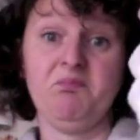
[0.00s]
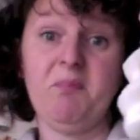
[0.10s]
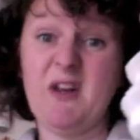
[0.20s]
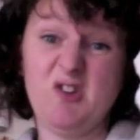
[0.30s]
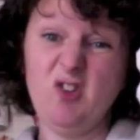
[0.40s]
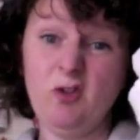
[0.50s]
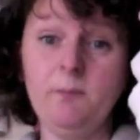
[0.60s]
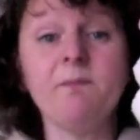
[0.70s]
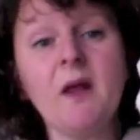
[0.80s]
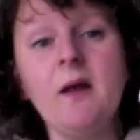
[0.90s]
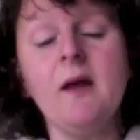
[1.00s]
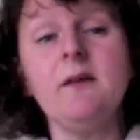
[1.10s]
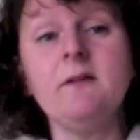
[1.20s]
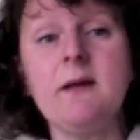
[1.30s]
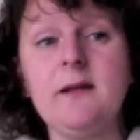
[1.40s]
pendant
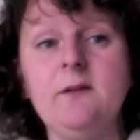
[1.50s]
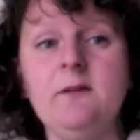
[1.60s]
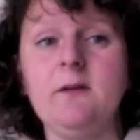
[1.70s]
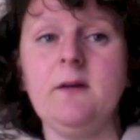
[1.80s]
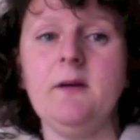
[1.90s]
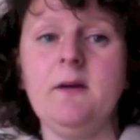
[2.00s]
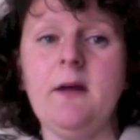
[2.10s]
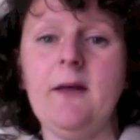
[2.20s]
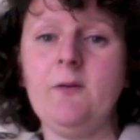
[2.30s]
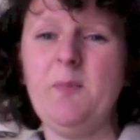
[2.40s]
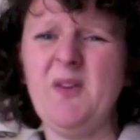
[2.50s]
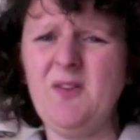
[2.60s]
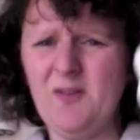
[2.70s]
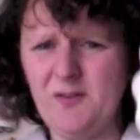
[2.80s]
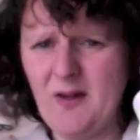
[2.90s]
that has been
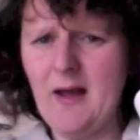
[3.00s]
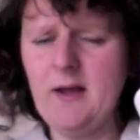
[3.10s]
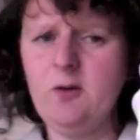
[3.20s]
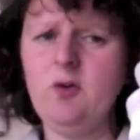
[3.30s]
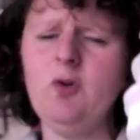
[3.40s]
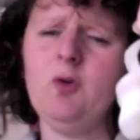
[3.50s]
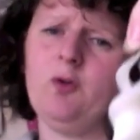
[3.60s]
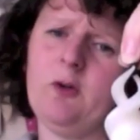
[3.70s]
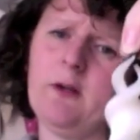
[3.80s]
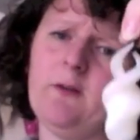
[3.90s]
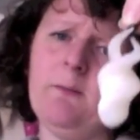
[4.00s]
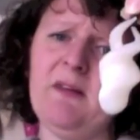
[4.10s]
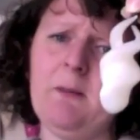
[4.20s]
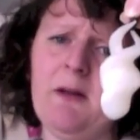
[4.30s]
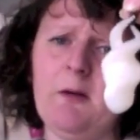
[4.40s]
designed using its
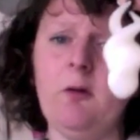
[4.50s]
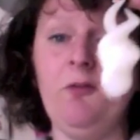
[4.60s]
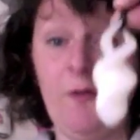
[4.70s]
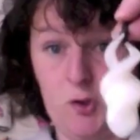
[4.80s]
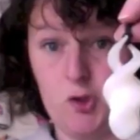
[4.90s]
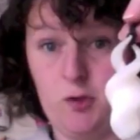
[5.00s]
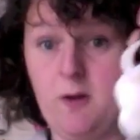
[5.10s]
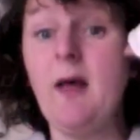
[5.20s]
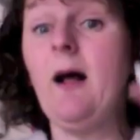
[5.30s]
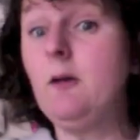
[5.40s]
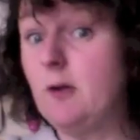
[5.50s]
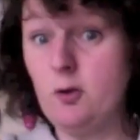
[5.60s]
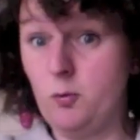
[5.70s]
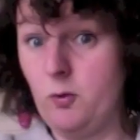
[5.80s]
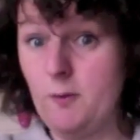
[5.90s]
mathematical function. I'll tell
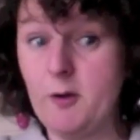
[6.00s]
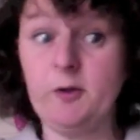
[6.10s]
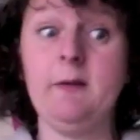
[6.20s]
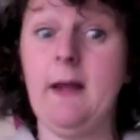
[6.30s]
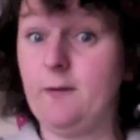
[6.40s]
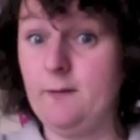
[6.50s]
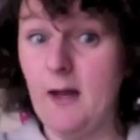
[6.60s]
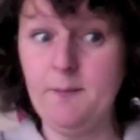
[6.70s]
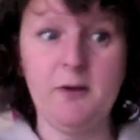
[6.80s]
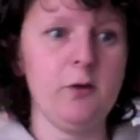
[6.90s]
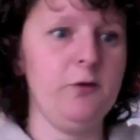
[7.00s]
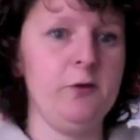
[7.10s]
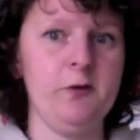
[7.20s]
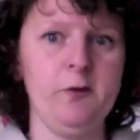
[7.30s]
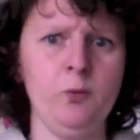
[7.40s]
you more about it next time
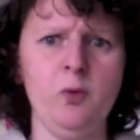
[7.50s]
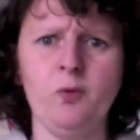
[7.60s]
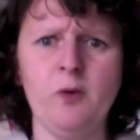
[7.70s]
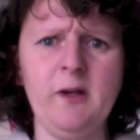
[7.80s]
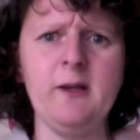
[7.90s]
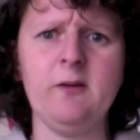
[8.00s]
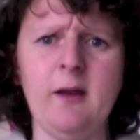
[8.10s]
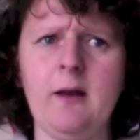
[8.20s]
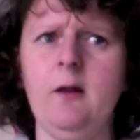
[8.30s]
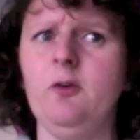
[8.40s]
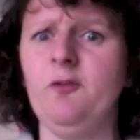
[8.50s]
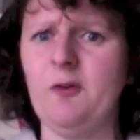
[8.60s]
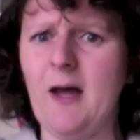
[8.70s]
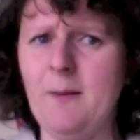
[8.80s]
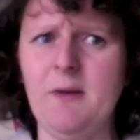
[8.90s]
because would really take a lot of
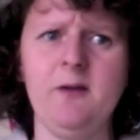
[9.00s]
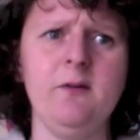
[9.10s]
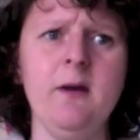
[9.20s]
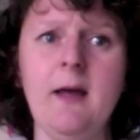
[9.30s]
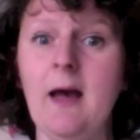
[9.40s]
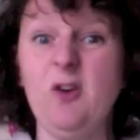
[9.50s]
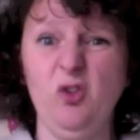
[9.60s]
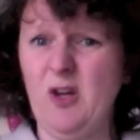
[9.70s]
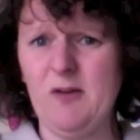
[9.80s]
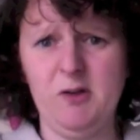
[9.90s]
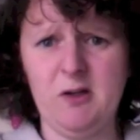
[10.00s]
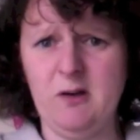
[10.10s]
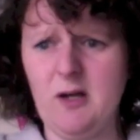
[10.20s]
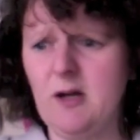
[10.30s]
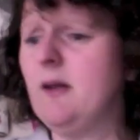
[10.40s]
time and I don't have it,
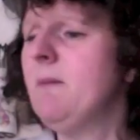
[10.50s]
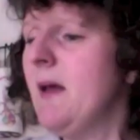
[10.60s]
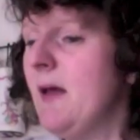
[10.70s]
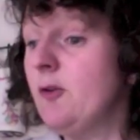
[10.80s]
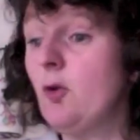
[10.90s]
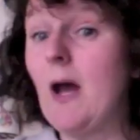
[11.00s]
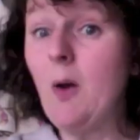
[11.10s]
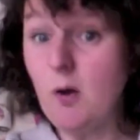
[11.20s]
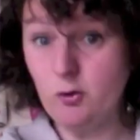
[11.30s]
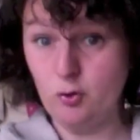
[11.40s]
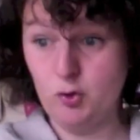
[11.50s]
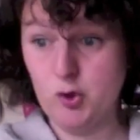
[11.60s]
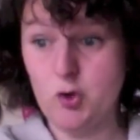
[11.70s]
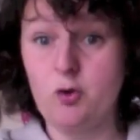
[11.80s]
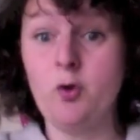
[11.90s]
unluckily. So I wanted to
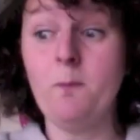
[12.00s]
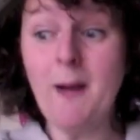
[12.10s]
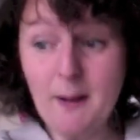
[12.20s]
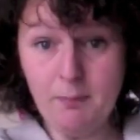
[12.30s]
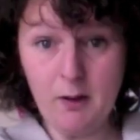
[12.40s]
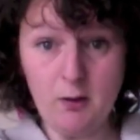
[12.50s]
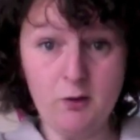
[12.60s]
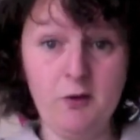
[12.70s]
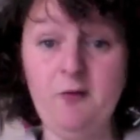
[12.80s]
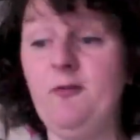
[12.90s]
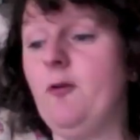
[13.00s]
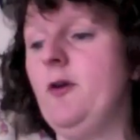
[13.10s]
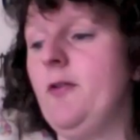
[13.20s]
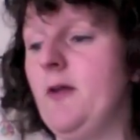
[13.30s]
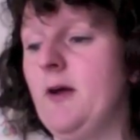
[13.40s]
show you my block
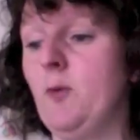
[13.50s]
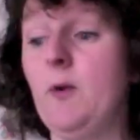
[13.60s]
for the